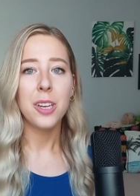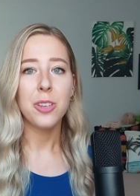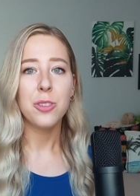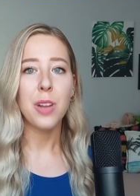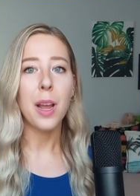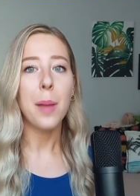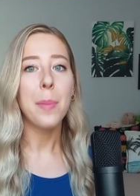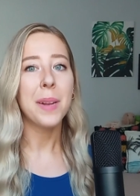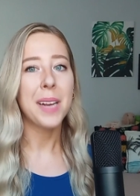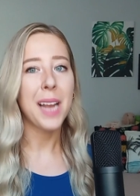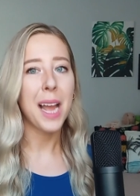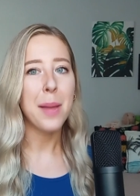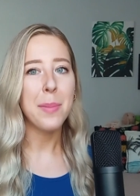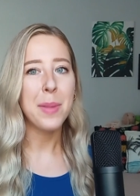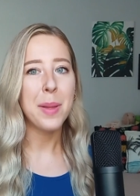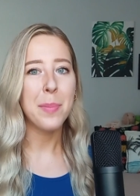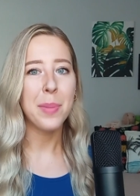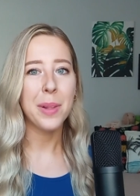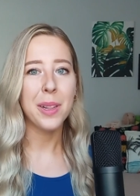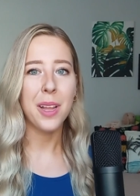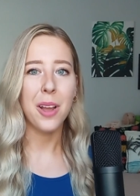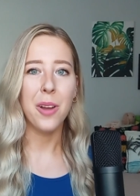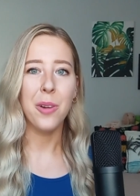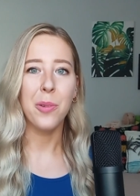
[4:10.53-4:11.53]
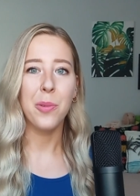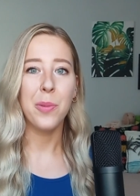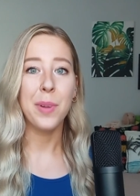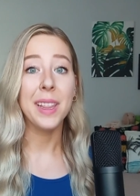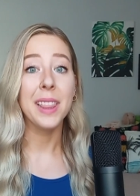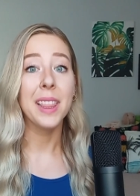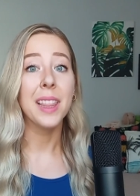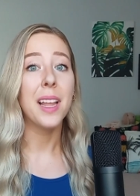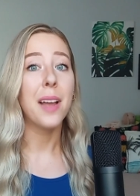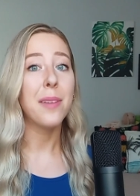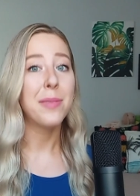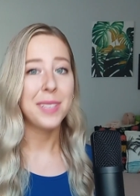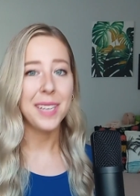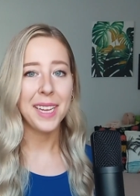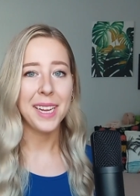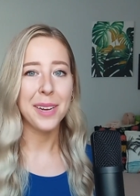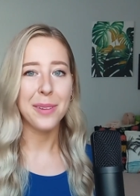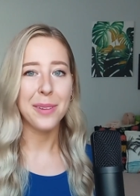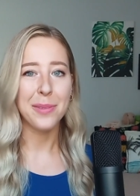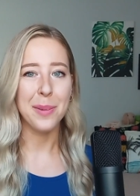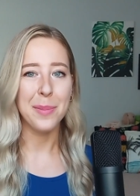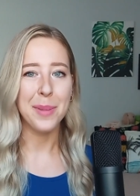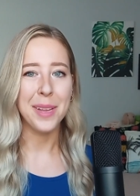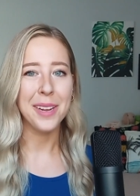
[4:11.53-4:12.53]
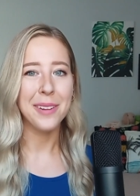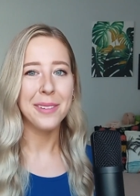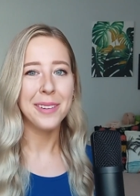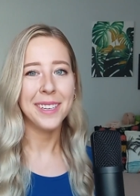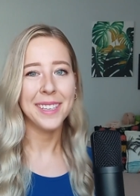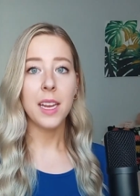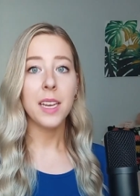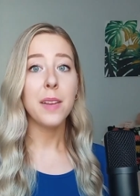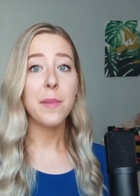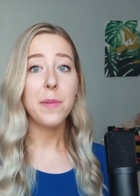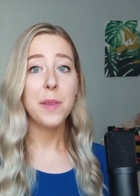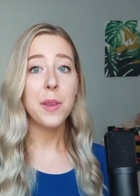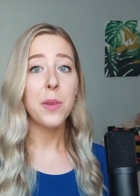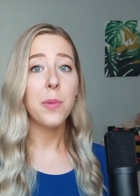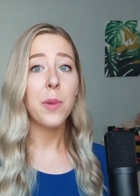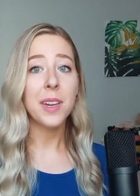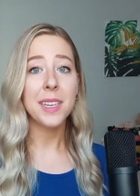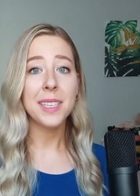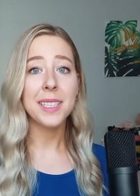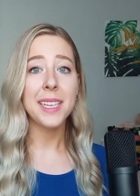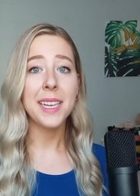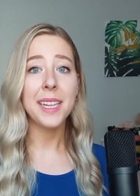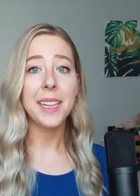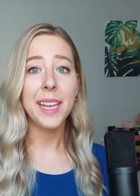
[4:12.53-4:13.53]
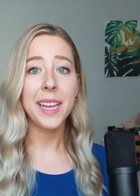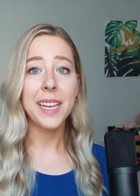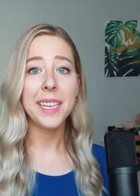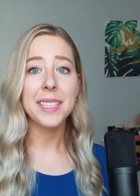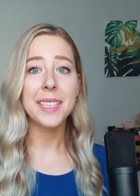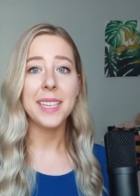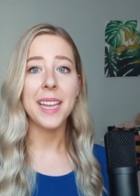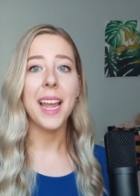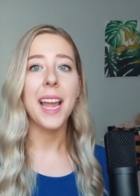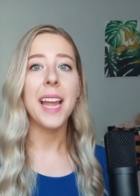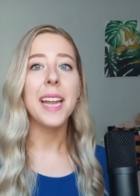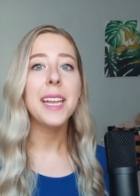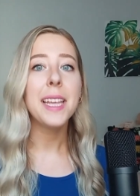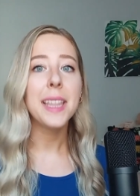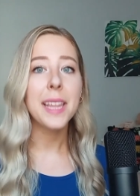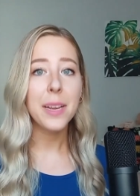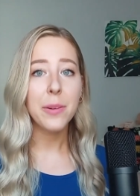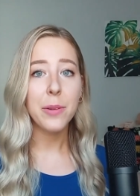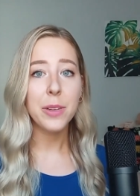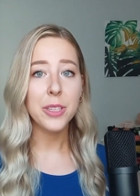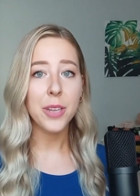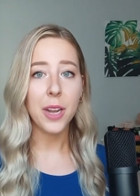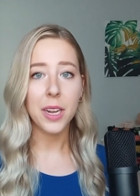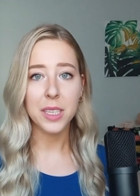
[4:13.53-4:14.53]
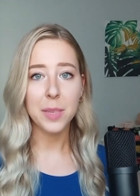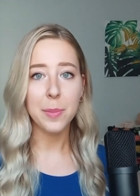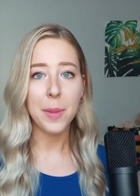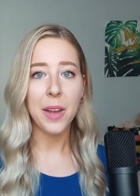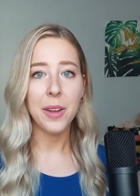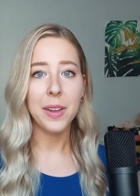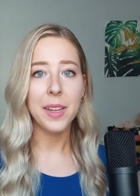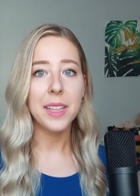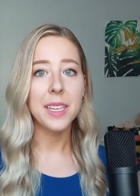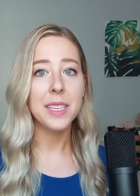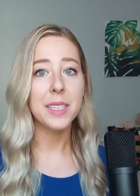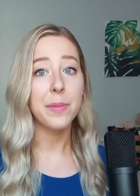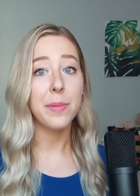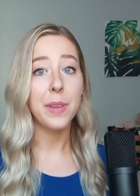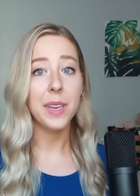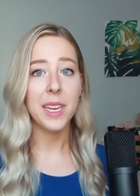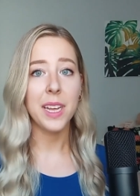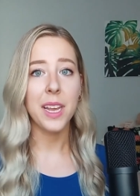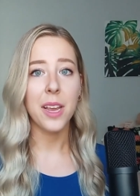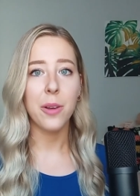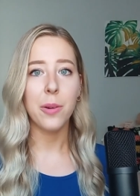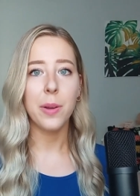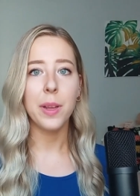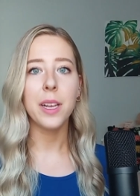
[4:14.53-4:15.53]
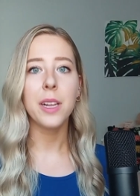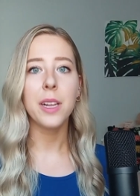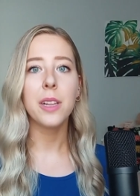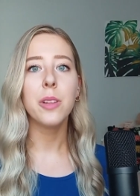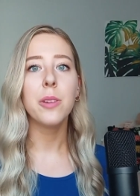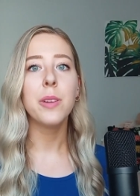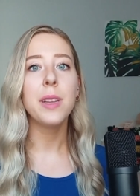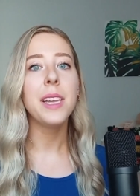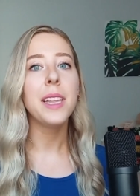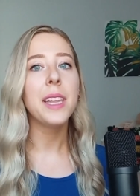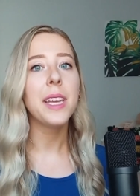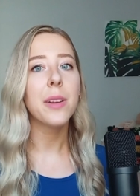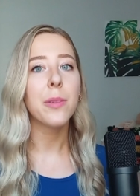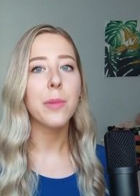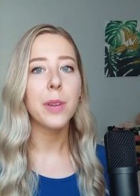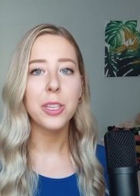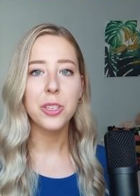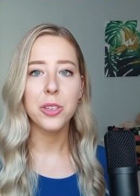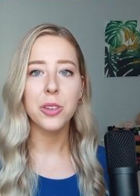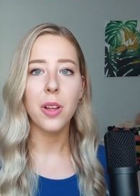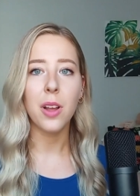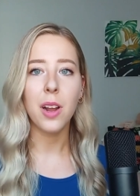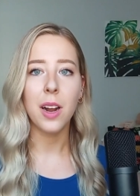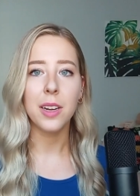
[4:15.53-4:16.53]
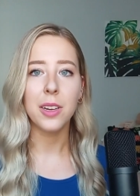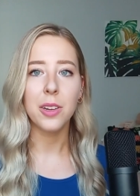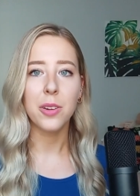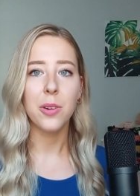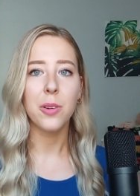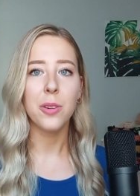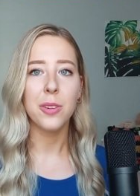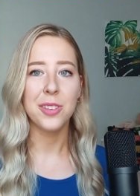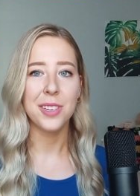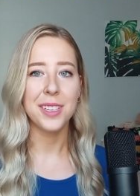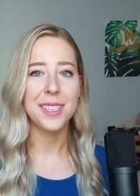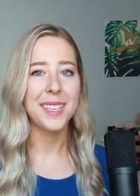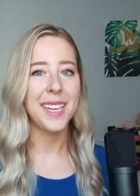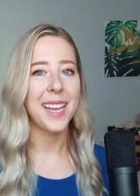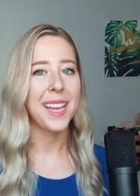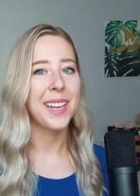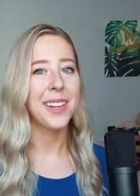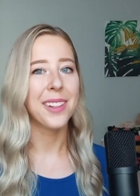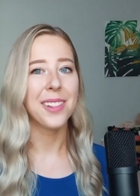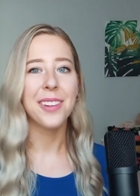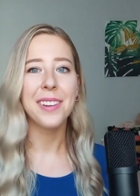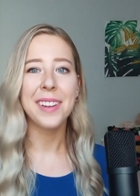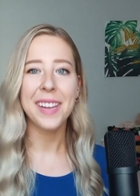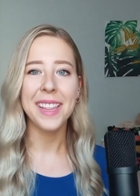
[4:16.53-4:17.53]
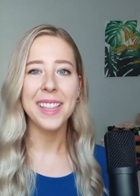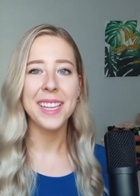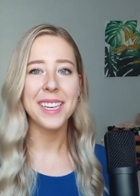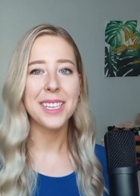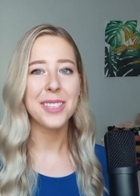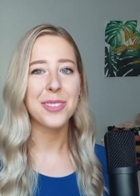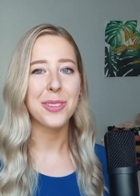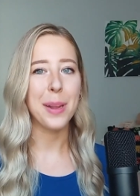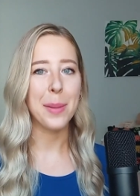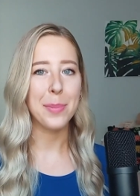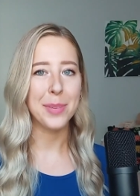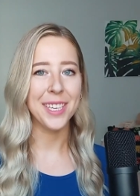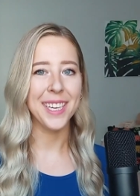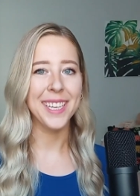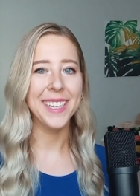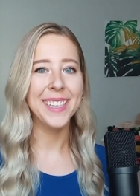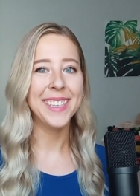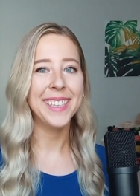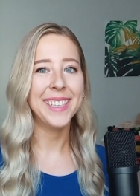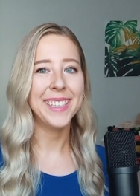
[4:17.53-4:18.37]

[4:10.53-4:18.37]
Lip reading: Drop a comment below. We'd love to hear from you. And if you want to see links to anything we talked about in this video, including the original article, just take a look in the description.